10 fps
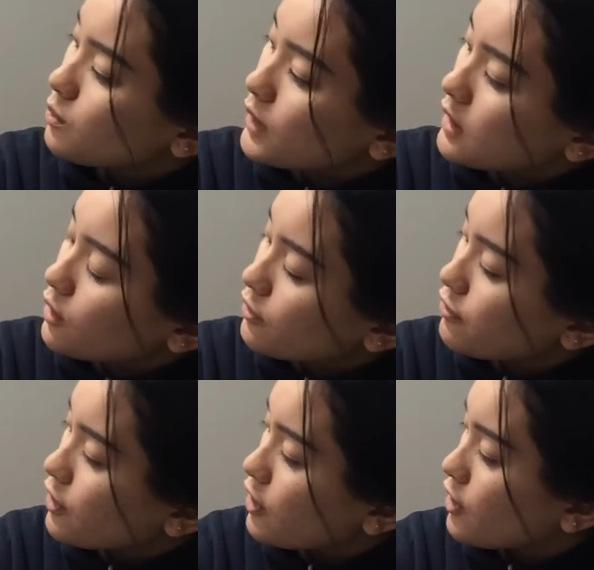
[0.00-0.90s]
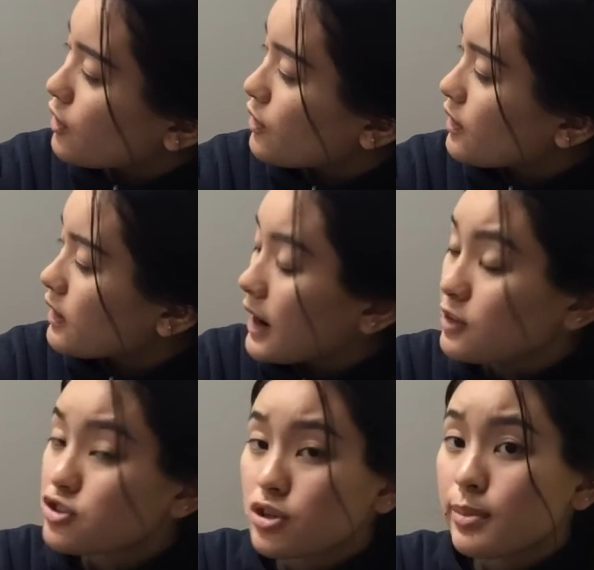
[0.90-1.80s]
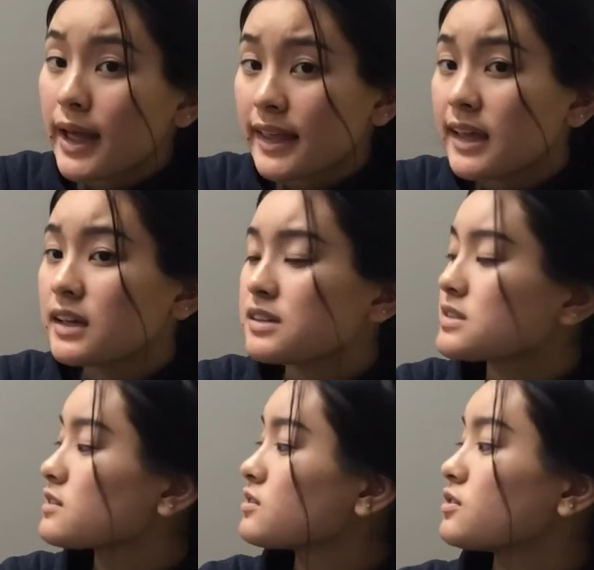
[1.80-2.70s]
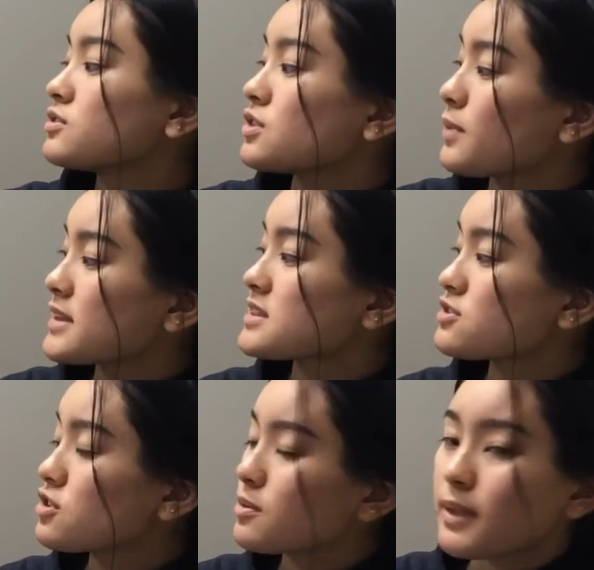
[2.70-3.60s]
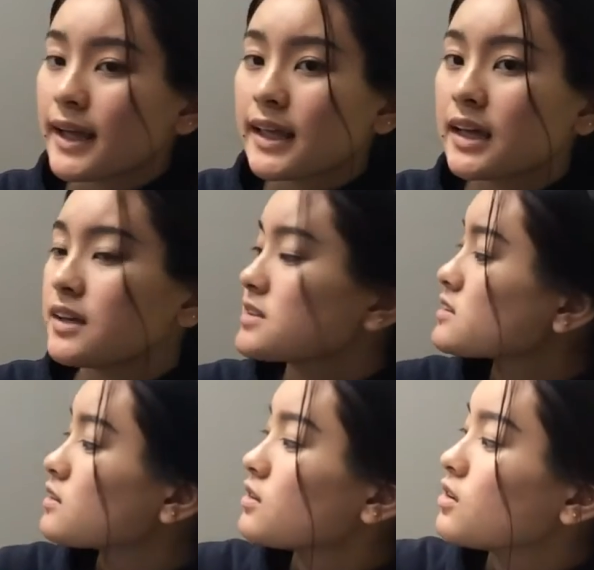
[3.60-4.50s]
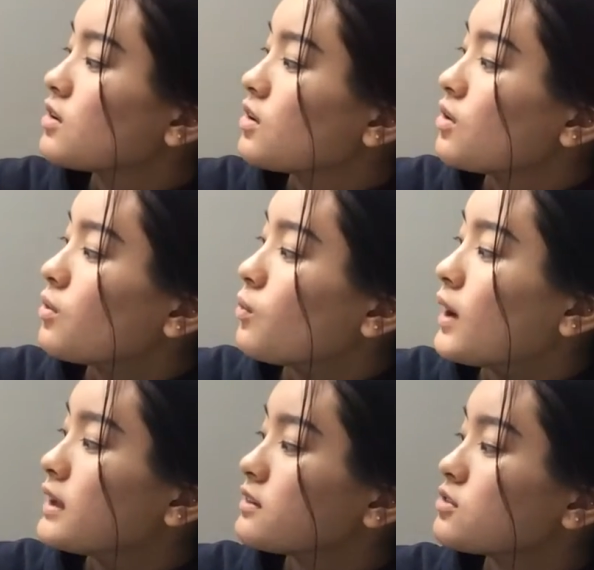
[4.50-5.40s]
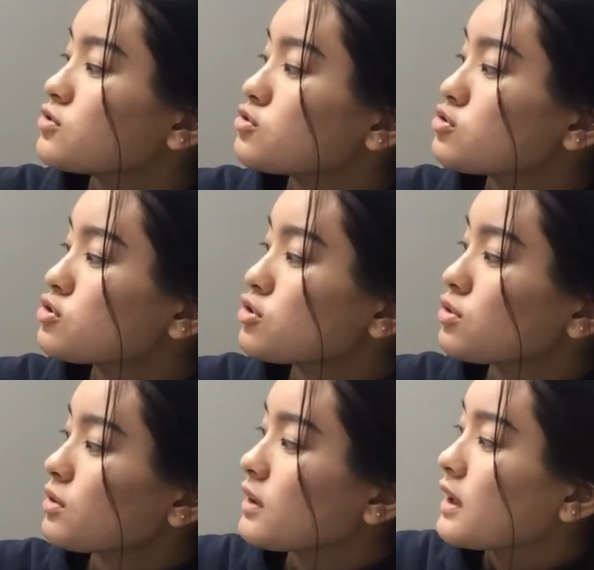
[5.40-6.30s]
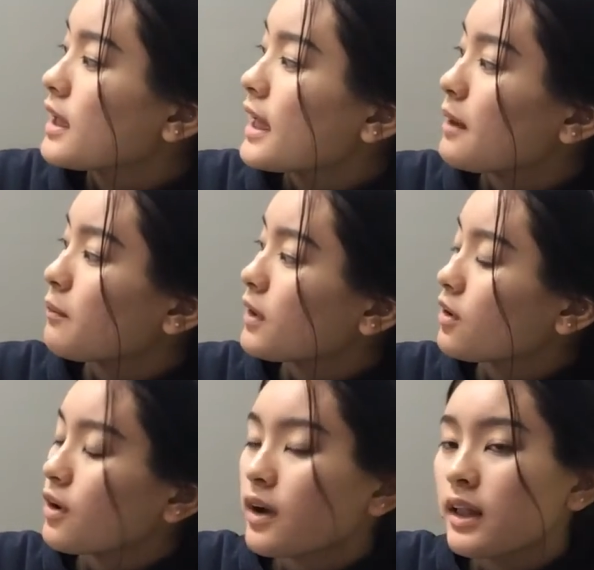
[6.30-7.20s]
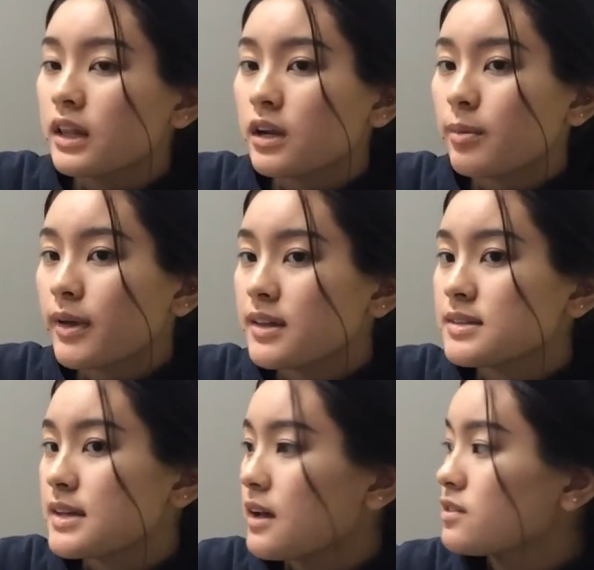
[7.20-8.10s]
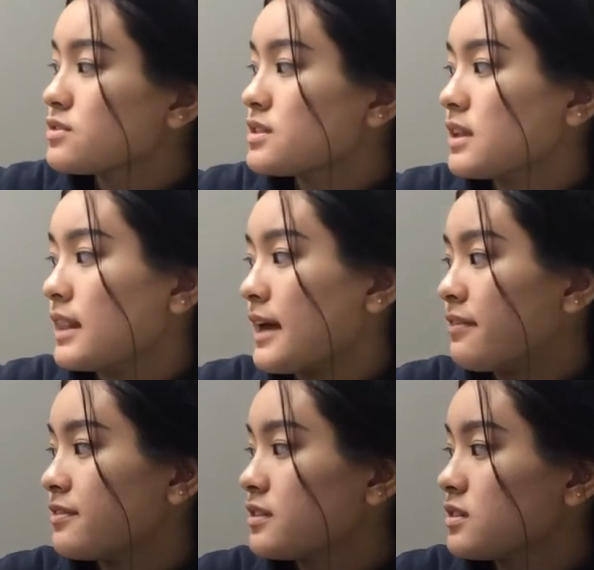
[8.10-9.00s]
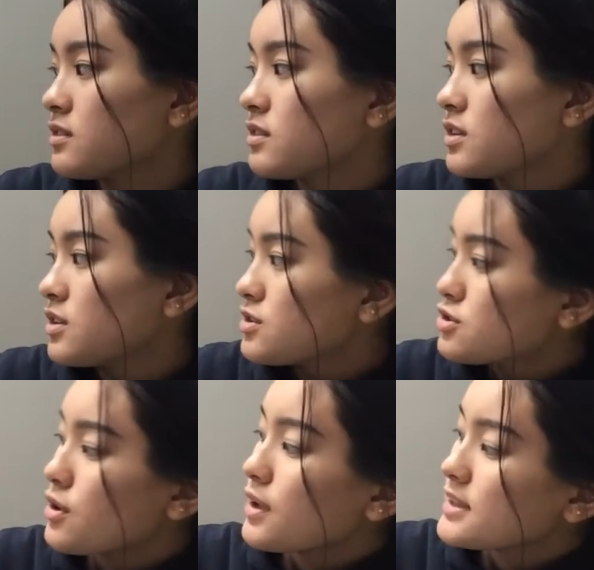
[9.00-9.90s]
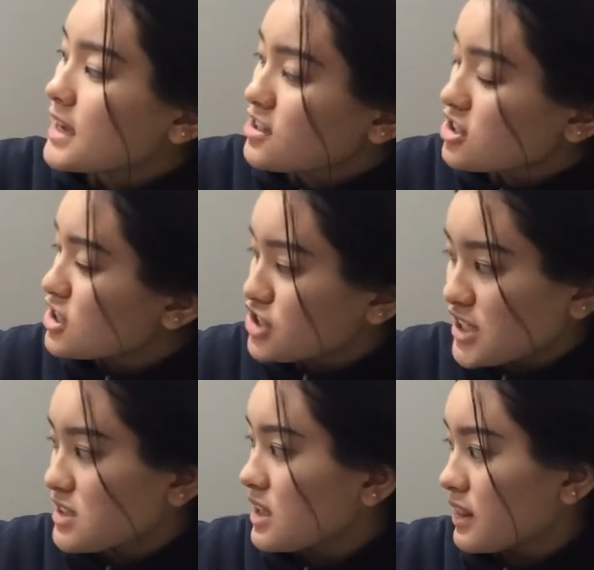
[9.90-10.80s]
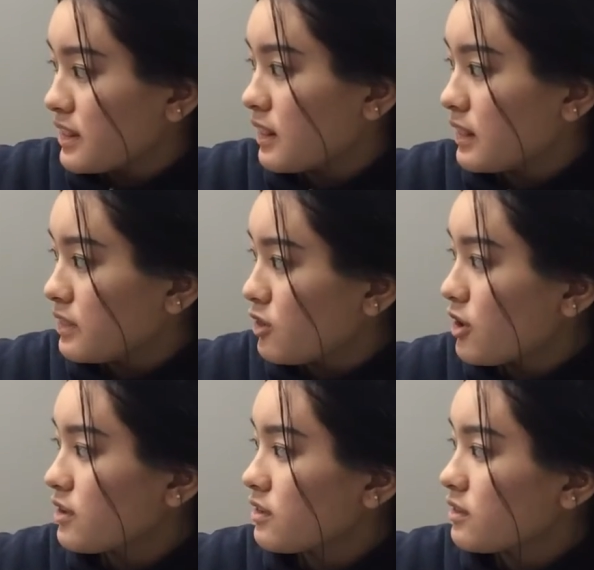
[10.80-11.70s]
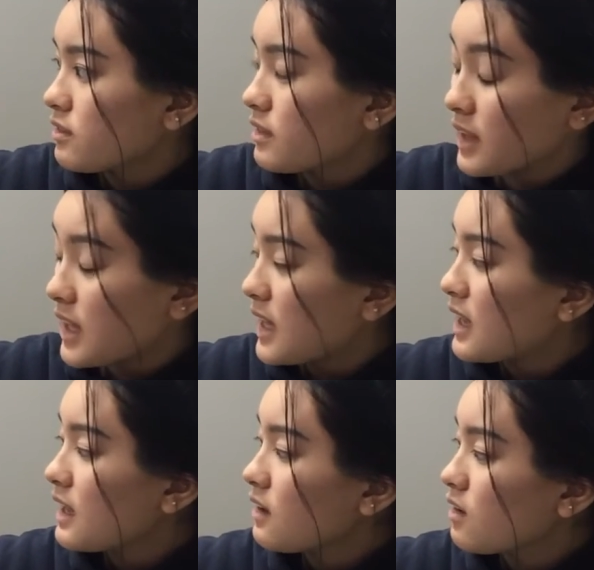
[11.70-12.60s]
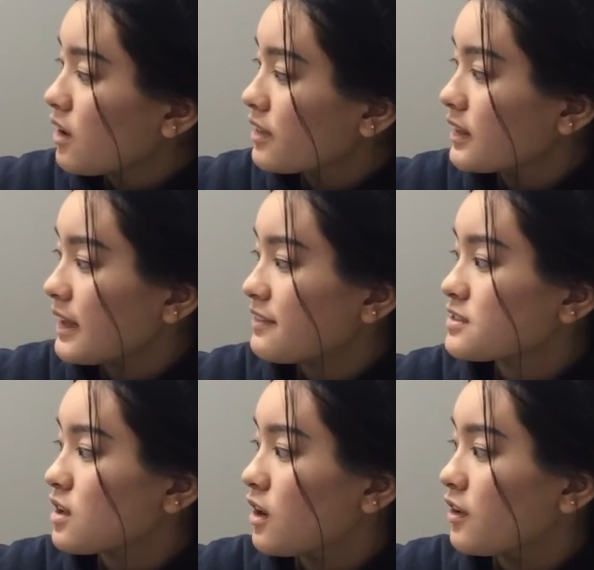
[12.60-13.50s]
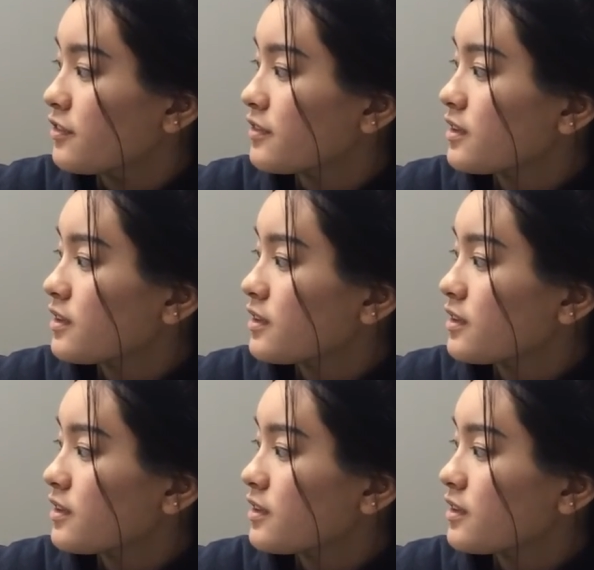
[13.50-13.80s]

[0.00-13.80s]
We look for our 2 black keys. So where's the 2 black keys? 1, 2, and we go a little bit down to the left. So it's actually just the note, the key on the left of